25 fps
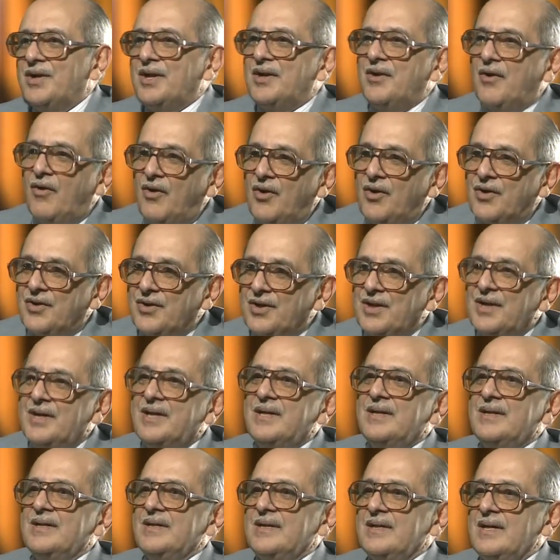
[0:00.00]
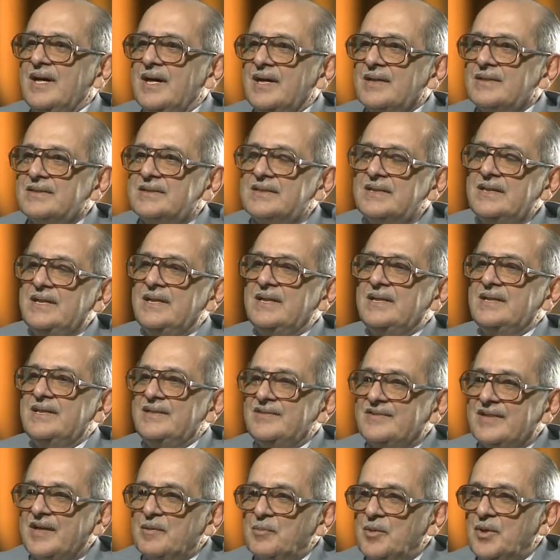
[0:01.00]
and on until
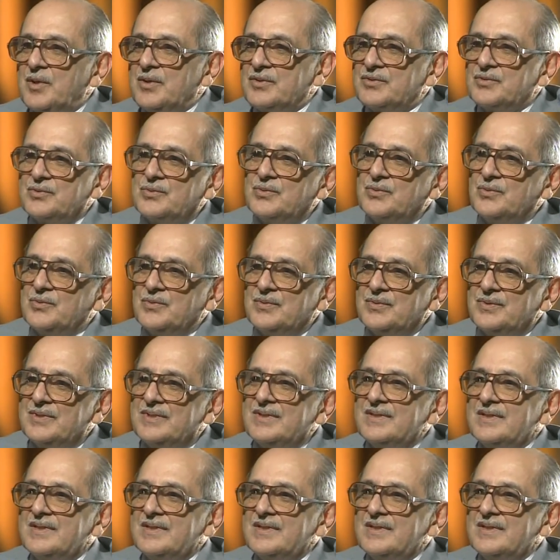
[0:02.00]
he's able to